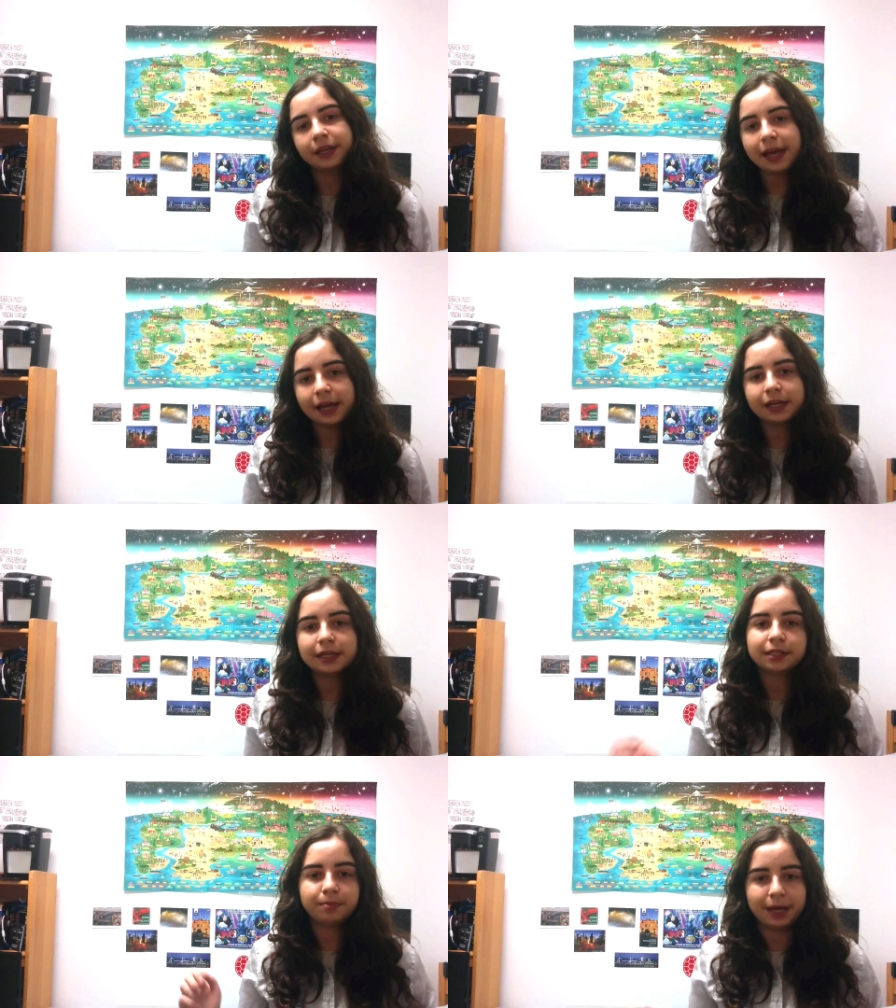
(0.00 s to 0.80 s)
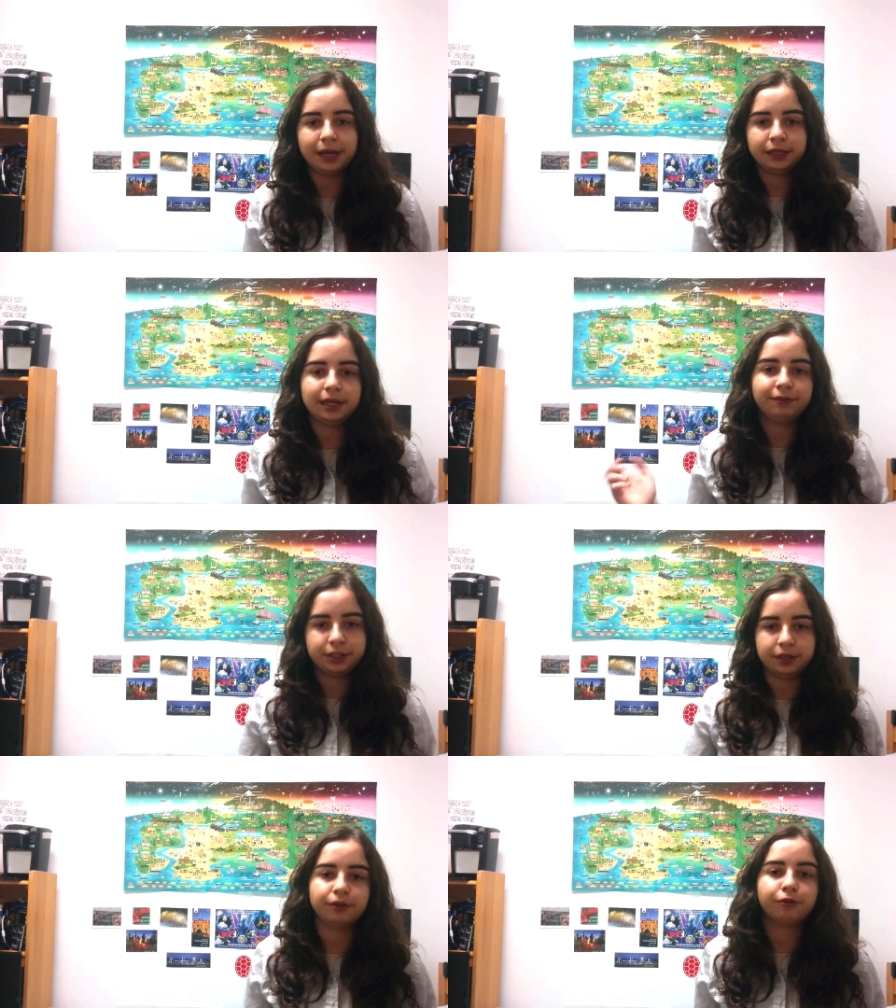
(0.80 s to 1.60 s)
Yeah, it's a pain to have
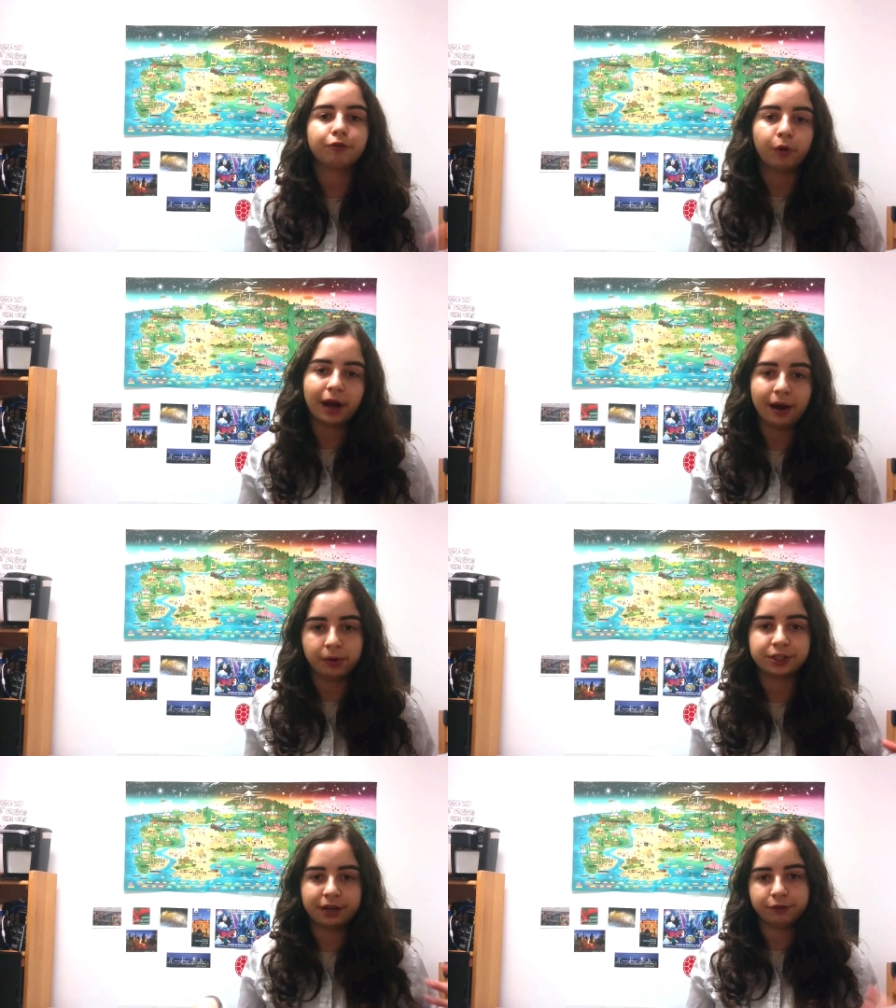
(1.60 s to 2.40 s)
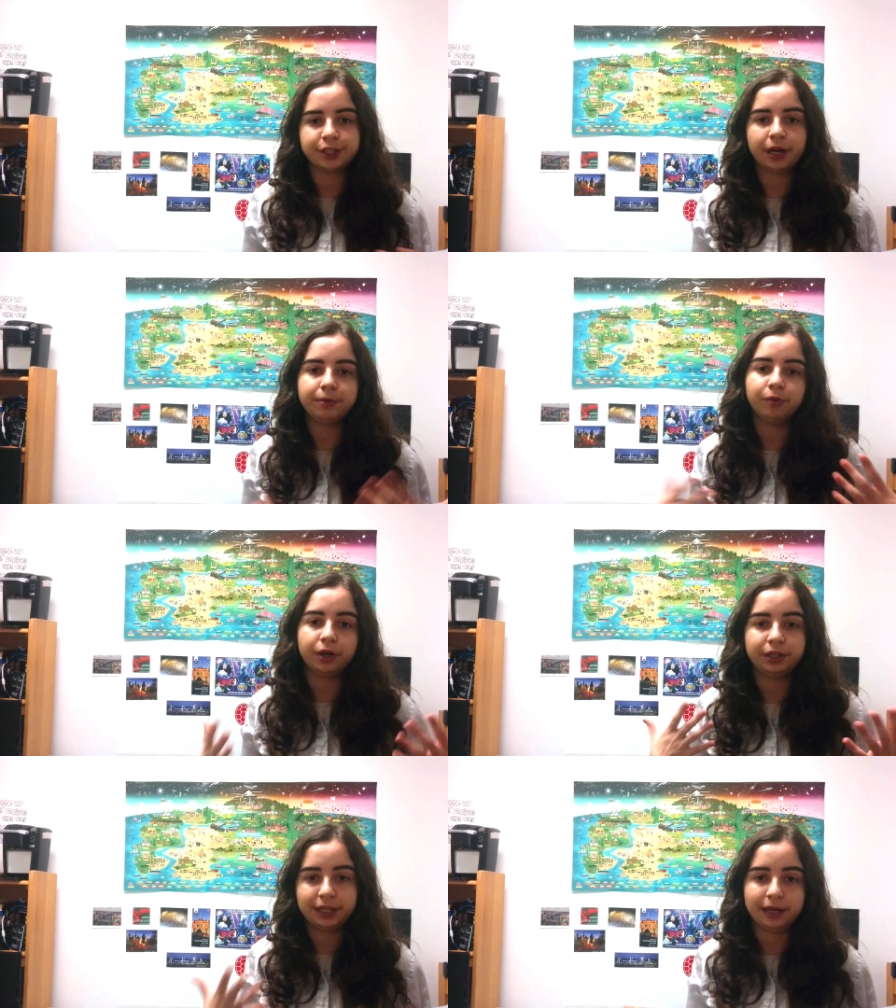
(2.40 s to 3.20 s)
to sit there for 4 hours every time you
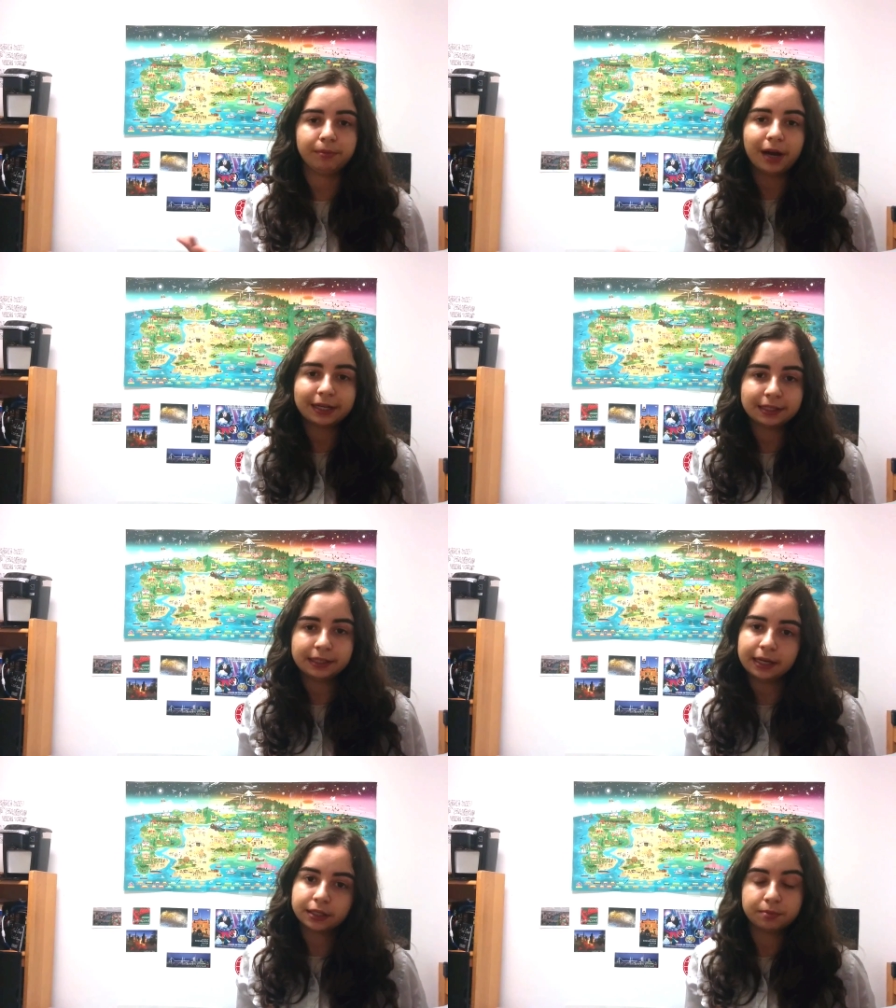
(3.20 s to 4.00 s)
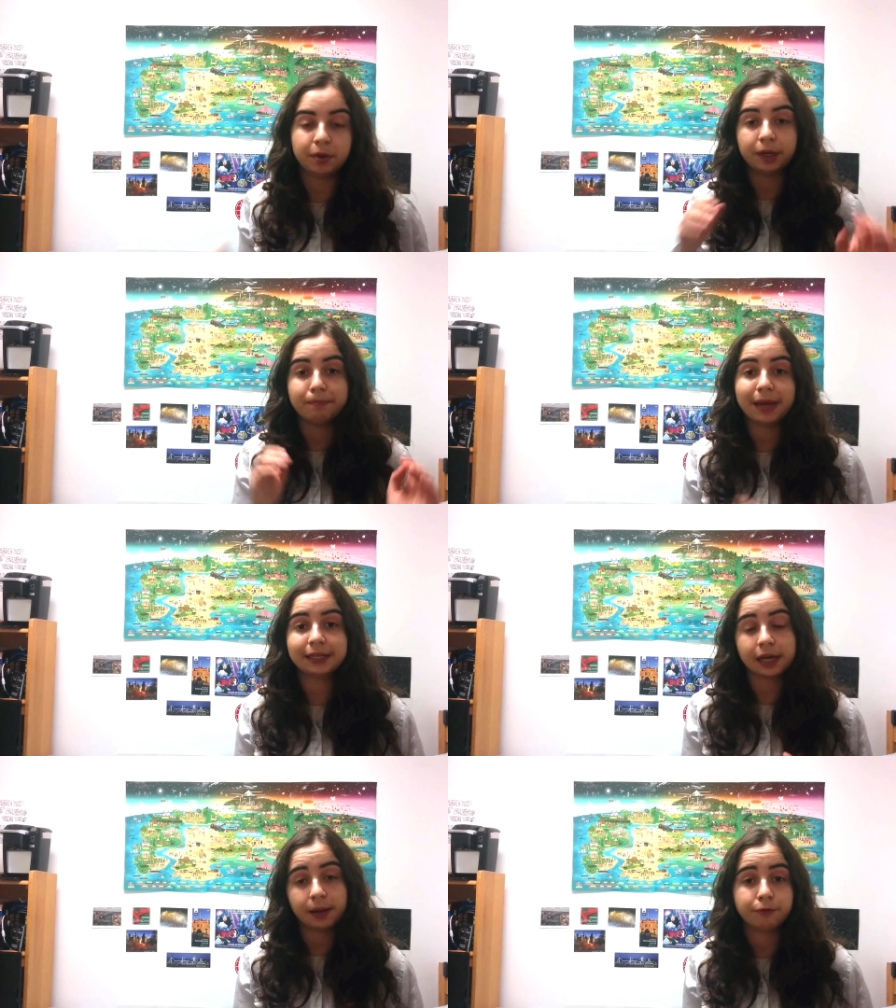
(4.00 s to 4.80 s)
want to take a practice test, but
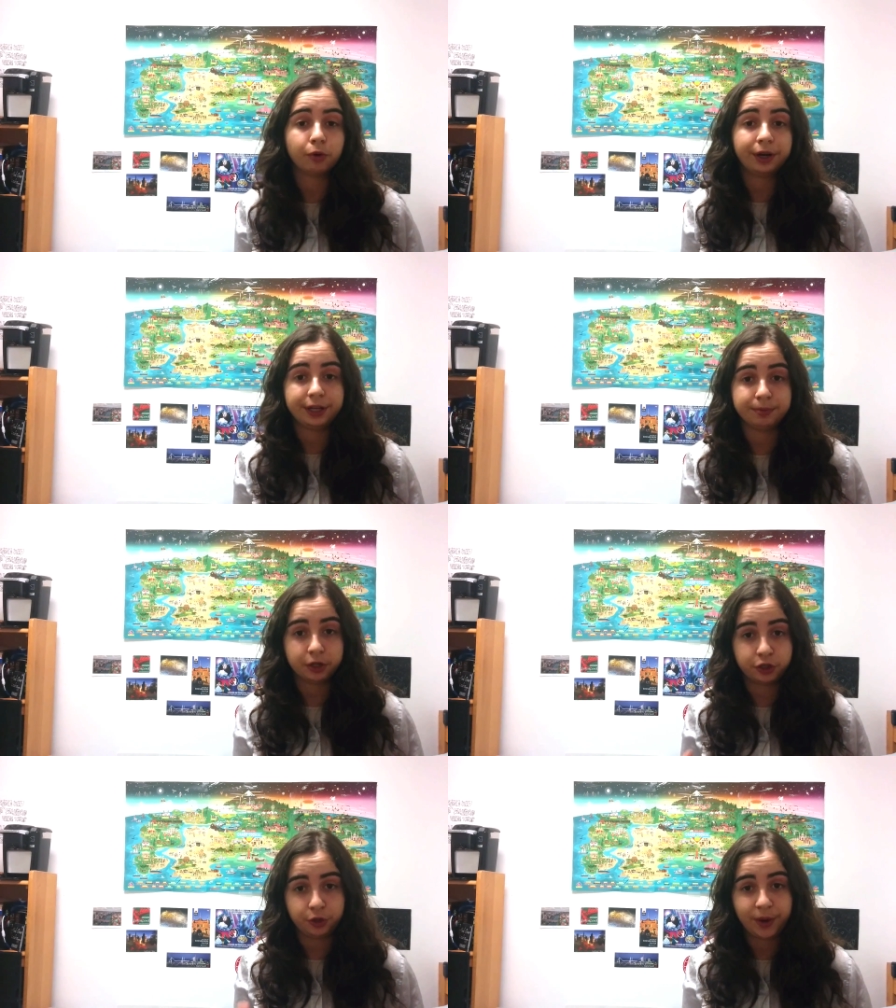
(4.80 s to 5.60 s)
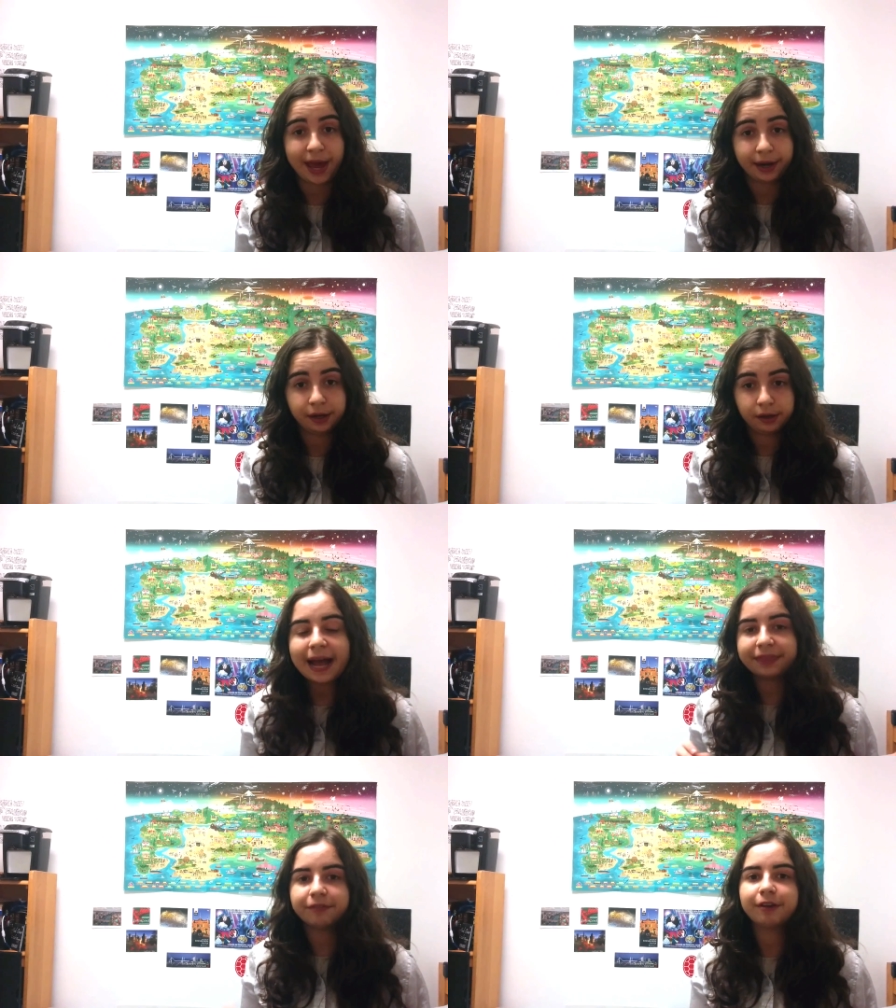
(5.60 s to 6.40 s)
make time for it as much as you can.
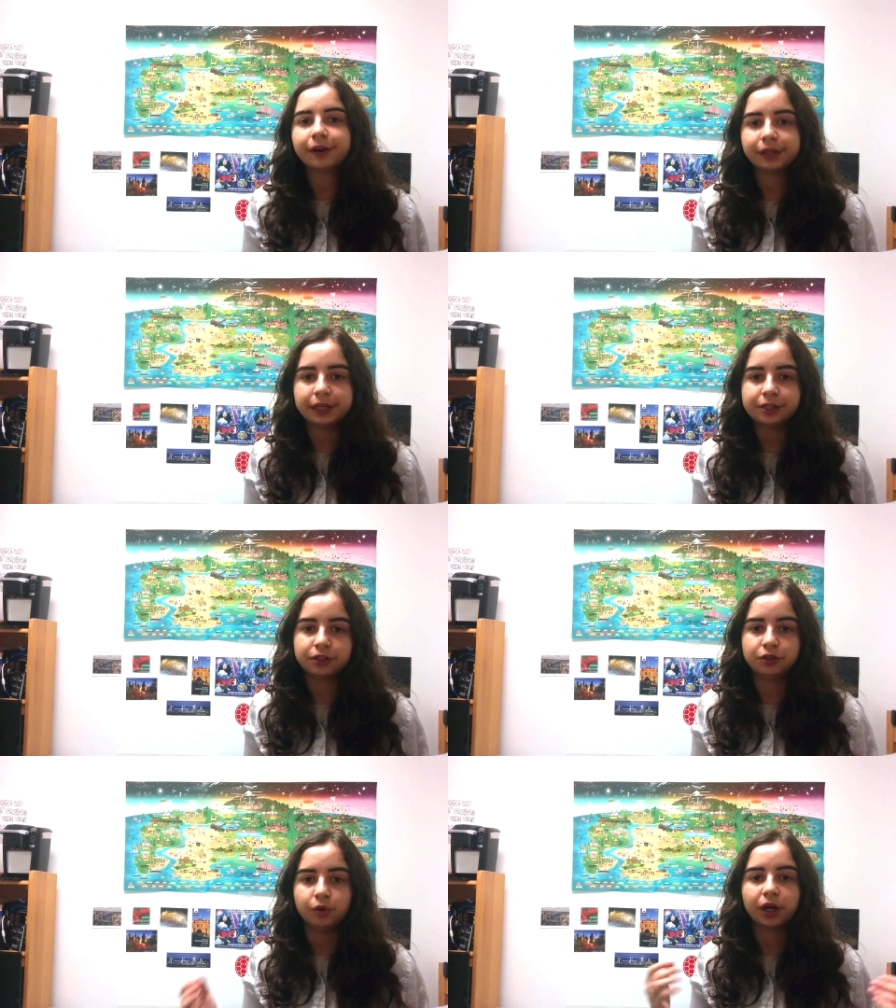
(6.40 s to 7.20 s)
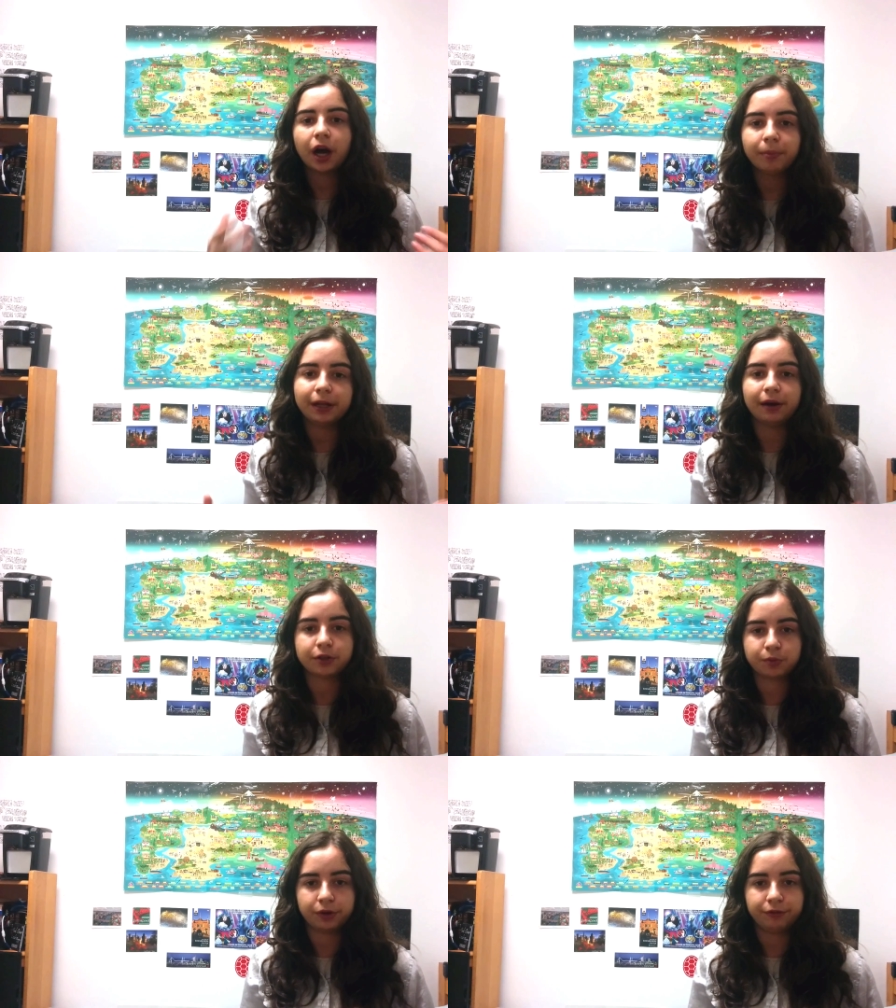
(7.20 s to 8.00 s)
At the very least, do a couple
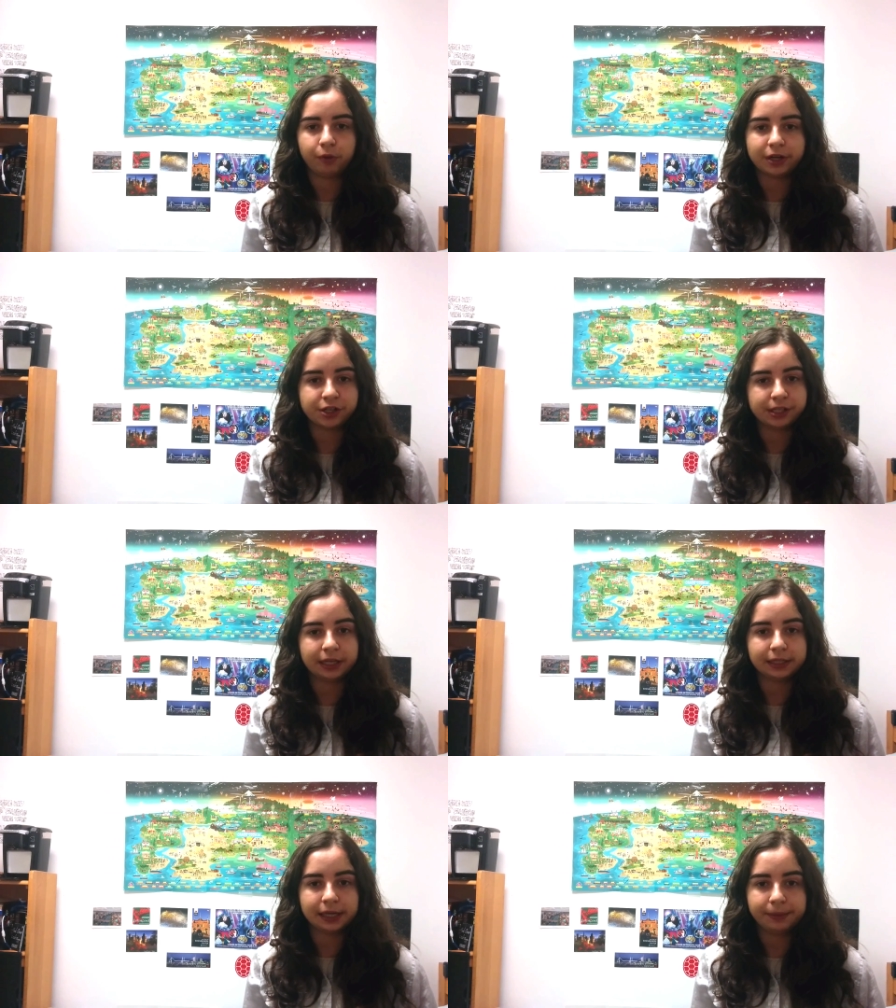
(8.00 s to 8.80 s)
hours worth of questions at a